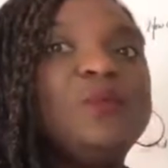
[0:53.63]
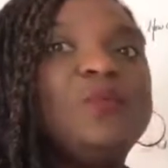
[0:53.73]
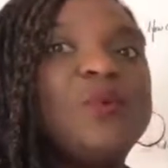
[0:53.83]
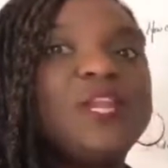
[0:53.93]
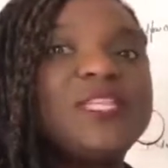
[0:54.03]

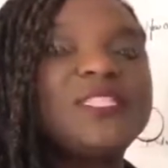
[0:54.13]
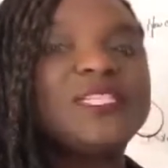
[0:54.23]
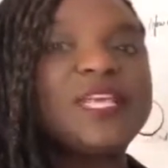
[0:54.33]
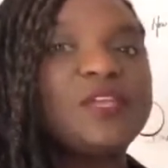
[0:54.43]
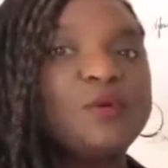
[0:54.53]
What is
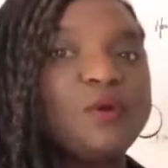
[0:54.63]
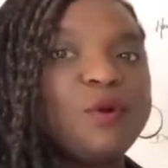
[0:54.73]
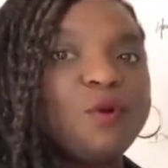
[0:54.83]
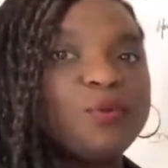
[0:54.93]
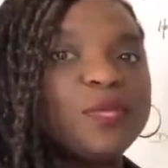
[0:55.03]
it that you're
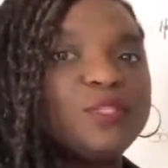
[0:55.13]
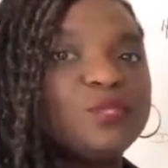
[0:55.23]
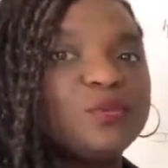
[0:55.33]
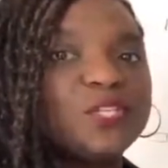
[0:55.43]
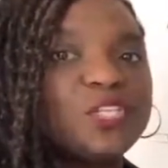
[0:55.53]
hoping
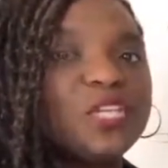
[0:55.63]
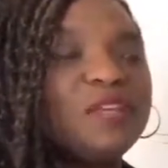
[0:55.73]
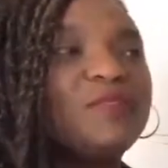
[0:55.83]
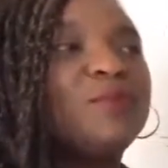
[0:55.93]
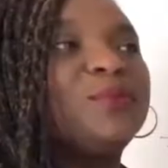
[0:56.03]
to achieve?